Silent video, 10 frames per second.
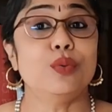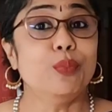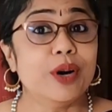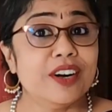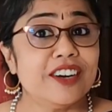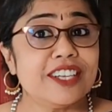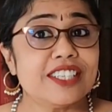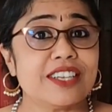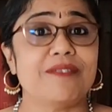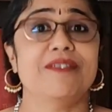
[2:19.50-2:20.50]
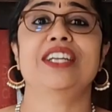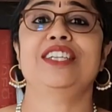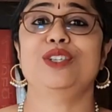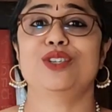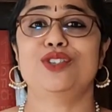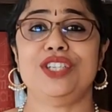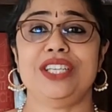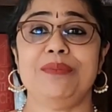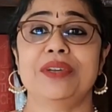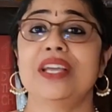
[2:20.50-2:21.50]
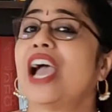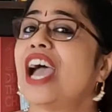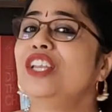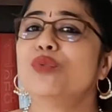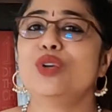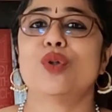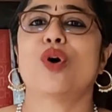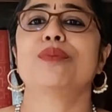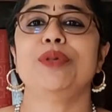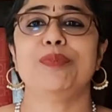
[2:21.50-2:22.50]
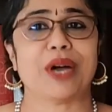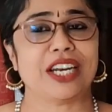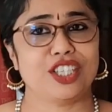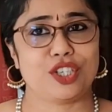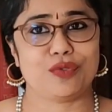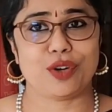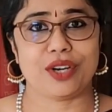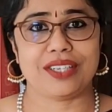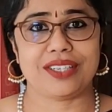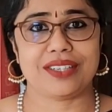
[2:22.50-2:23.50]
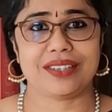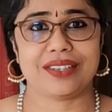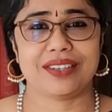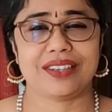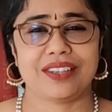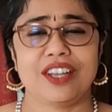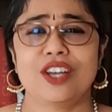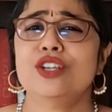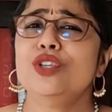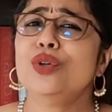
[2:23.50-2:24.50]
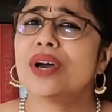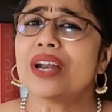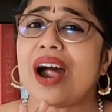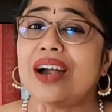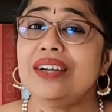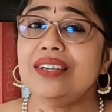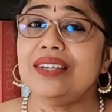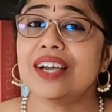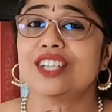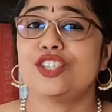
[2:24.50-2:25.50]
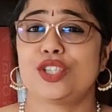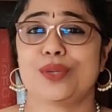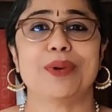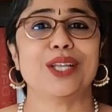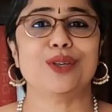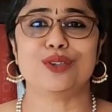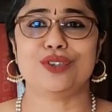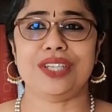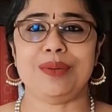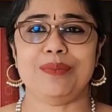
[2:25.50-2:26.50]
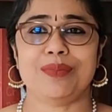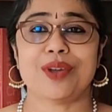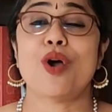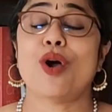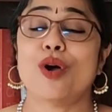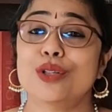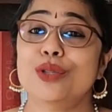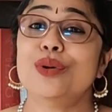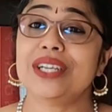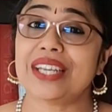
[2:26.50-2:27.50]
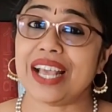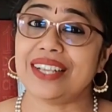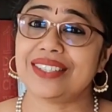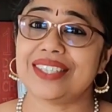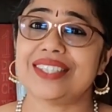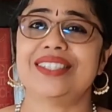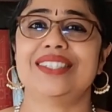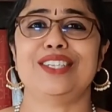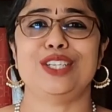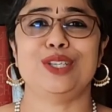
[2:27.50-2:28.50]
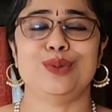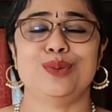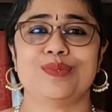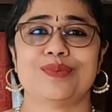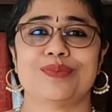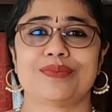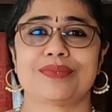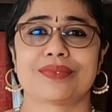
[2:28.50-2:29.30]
You could murder someone in your dream and you will not be punished for it. You are untouched by your dream, although it exists in you.